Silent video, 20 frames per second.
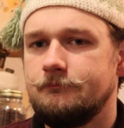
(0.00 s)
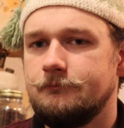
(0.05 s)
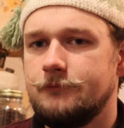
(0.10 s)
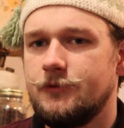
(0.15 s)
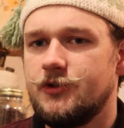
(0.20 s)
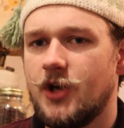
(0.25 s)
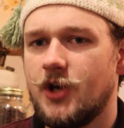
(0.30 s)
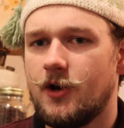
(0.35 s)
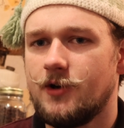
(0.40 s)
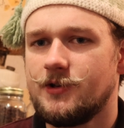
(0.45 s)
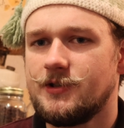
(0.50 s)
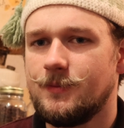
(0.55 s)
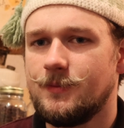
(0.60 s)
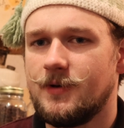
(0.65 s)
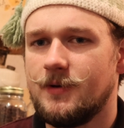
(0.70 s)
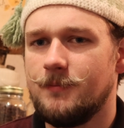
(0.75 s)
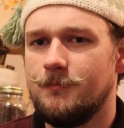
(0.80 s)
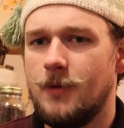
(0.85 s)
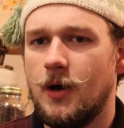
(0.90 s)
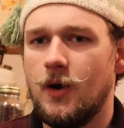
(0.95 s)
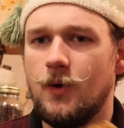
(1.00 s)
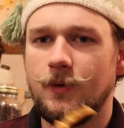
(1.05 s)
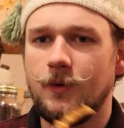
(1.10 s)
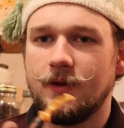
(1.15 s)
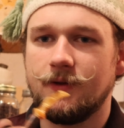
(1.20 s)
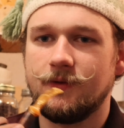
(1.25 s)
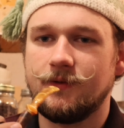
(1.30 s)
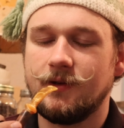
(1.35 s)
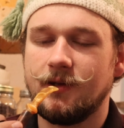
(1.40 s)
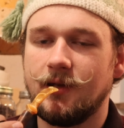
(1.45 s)
share some
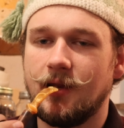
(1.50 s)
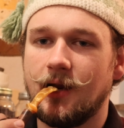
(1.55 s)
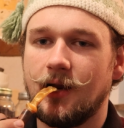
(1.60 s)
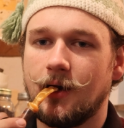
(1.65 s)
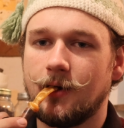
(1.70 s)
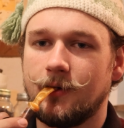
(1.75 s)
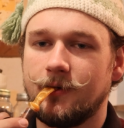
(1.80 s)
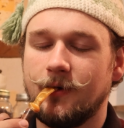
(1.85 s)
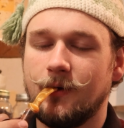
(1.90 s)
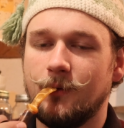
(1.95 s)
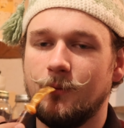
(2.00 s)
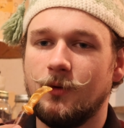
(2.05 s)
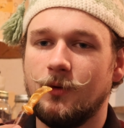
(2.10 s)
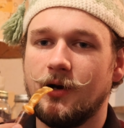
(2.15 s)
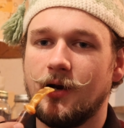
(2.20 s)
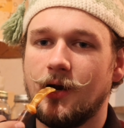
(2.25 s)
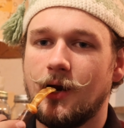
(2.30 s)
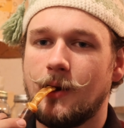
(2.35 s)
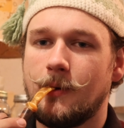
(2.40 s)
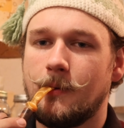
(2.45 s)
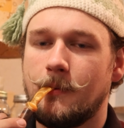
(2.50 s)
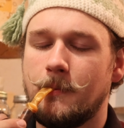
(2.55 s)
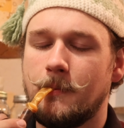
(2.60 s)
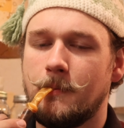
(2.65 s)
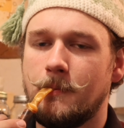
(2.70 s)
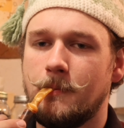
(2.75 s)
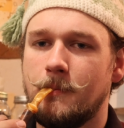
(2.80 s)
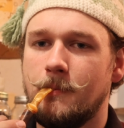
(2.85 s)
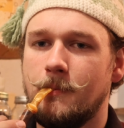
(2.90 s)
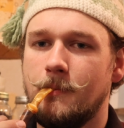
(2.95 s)
components in there somewhere,
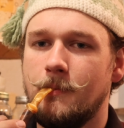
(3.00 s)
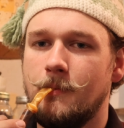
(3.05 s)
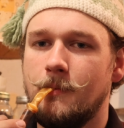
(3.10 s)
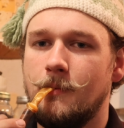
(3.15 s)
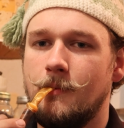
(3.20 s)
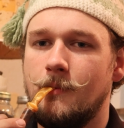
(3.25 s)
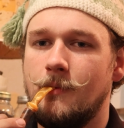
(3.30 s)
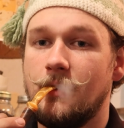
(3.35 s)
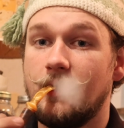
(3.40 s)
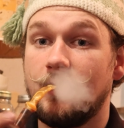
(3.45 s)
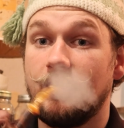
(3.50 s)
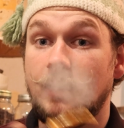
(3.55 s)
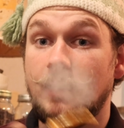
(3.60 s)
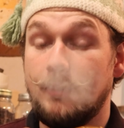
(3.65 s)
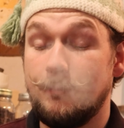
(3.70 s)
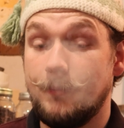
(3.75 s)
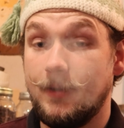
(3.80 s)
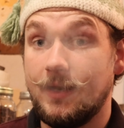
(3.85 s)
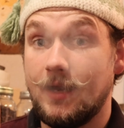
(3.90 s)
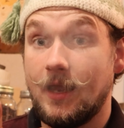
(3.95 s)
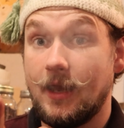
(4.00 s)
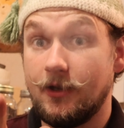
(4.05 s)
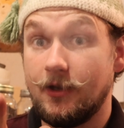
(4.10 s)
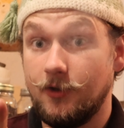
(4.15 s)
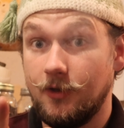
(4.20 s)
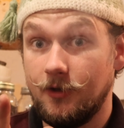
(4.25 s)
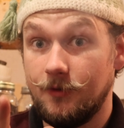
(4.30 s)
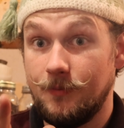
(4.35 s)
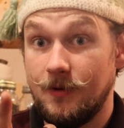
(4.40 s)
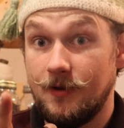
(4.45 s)
but I
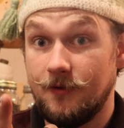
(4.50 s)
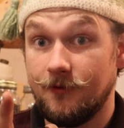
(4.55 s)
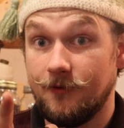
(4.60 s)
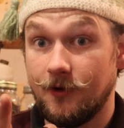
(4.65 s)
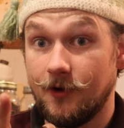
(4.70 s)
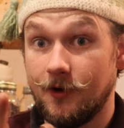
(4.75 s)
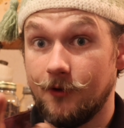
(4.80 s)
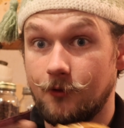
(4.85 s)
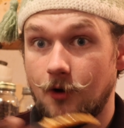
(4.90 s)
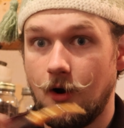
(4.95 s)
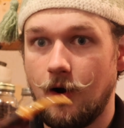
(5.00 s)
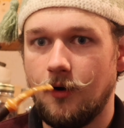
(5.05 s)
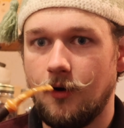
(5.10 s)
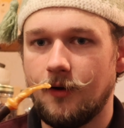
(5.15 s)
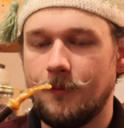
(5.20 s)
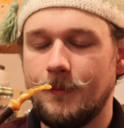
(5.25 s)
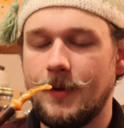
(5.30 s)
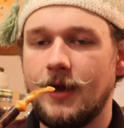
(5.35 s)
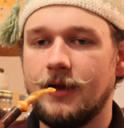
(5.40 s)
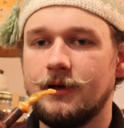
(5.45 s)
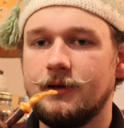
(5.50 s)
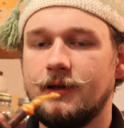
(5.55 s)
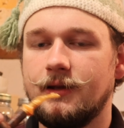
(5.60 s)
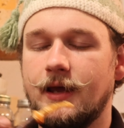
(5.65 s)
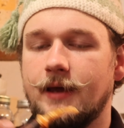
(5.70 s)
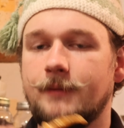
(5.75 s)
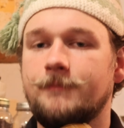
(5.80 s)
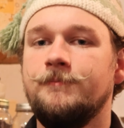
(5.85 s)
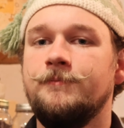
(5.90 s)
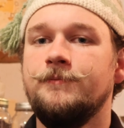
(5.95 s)
could be very wrong about
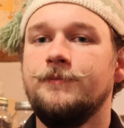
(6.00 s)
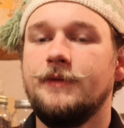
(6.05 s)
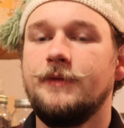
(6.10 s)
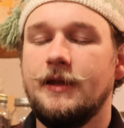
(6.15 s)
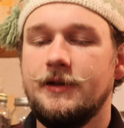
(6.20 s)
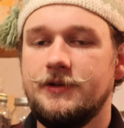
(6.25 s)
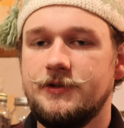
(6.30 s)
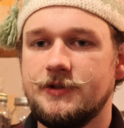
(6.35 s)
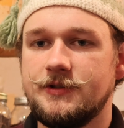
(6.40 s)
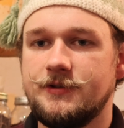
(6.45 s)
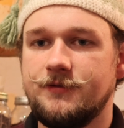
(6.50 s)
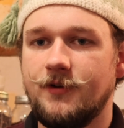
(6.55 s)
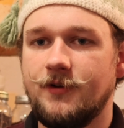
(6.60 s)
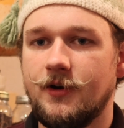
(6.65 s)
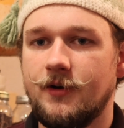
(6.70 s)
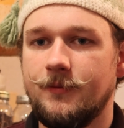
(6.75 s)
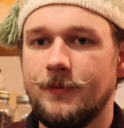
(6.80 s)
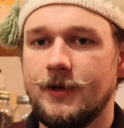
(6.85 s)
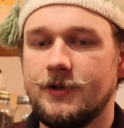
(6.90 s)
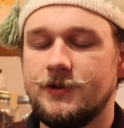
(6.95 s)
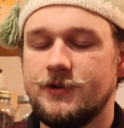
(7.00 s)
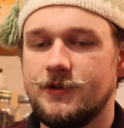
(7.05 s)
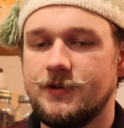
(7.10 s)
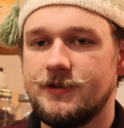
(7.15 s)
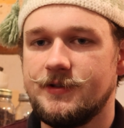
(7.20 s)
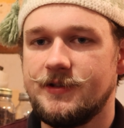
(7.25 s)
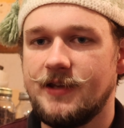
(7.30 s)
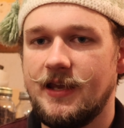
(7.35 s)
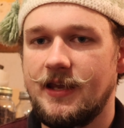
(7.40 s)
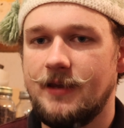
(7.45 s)
that. It's just very much the
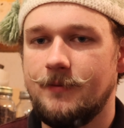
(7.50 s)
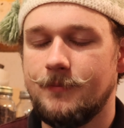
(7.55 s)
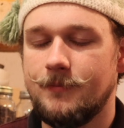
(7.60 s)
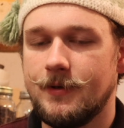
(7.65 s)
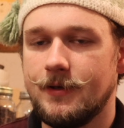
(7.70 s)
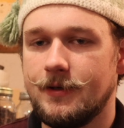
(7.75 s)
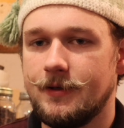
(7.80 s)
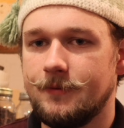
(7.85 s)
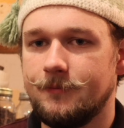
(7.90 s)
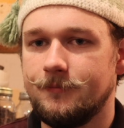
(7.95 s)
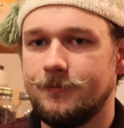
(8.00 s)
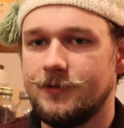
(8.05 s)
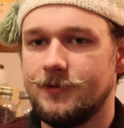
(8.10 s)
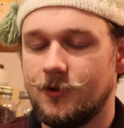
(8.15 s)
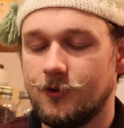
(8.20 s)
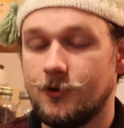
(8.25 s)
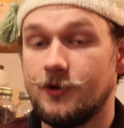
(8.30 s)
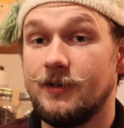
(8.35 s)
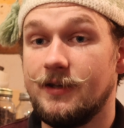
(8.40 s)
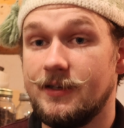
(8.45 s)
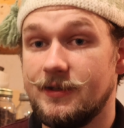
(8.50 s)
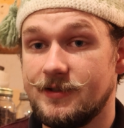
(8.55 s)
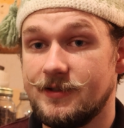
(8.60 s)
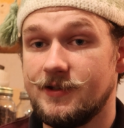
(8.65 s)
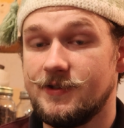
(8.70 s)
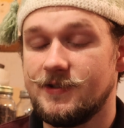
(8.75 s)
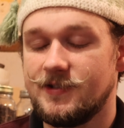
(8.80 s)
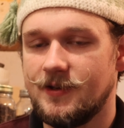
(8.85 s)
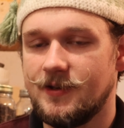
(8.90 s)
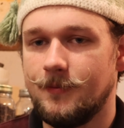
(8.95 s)
same, or at least
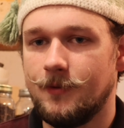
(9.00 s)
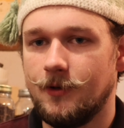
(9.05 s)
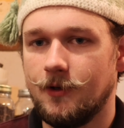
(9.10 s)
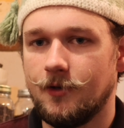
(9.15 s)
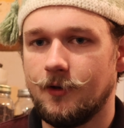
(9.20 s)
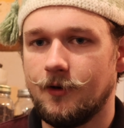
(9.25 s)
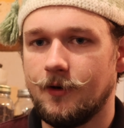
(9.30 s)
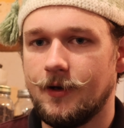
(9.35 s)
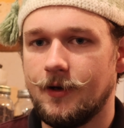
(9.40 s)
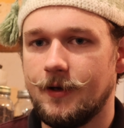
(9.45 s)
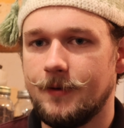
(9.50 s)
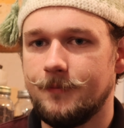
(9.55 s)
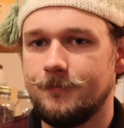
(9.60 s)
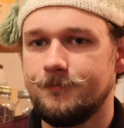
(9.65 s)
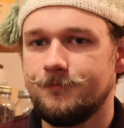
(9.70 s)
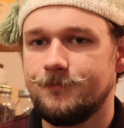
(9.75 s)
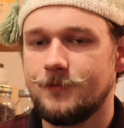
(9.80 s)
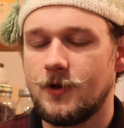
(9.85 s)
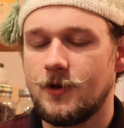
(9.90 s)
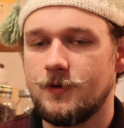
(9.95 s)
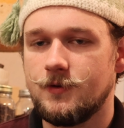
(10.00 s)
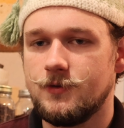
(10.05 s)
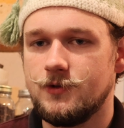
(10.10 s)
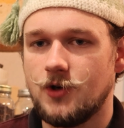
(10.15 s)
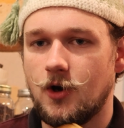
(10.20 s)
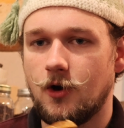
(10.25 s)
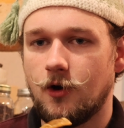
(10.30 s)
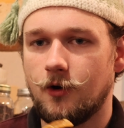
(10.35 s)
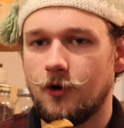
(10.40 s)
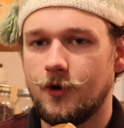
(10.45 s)
a similar
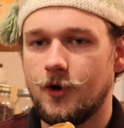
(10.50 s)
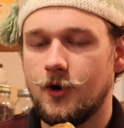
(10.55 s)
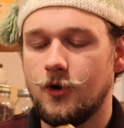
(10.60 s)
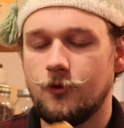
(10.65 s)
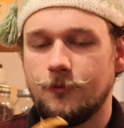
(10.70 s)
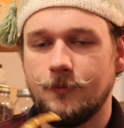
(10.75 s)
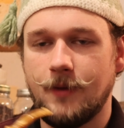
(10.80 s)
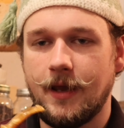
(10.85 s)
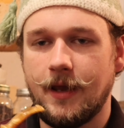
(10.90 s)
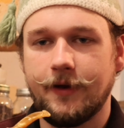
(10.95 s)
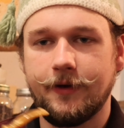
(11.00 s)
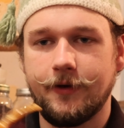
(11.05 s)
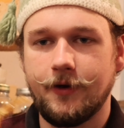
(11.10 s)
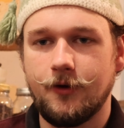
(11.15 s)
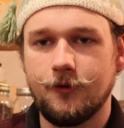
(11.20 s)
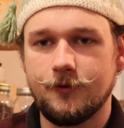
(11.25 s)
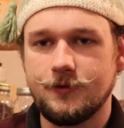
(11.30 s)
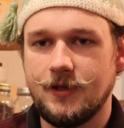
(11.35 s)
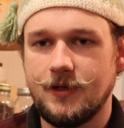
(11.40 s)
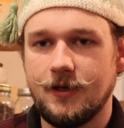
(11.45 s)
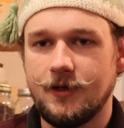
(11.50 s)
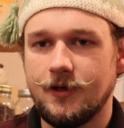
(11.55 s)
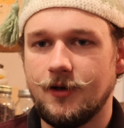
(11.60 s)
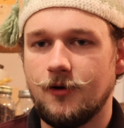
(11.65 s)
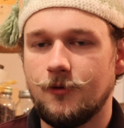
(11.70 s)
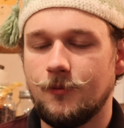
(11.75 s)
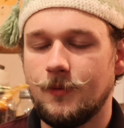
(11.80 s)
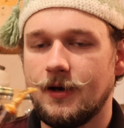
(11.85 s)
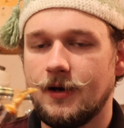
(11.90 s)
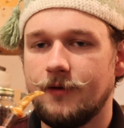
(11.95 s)
jar note, bag note, tin
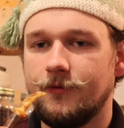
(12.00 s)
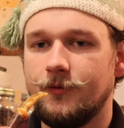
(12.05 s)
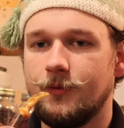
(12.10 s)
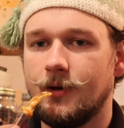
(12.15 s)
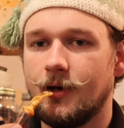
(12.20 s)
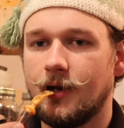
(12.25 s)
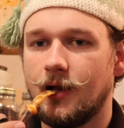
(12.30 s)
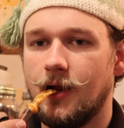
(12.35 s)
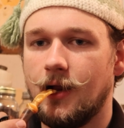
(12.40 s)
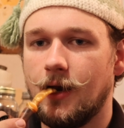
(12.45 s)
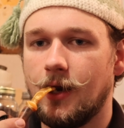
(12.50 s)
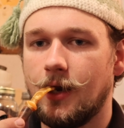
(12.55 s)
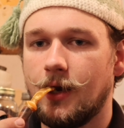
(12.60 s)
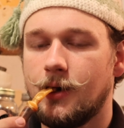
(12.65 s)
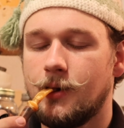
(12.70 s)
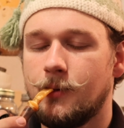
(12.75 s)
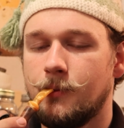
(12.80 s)
note, whatever you want to call it.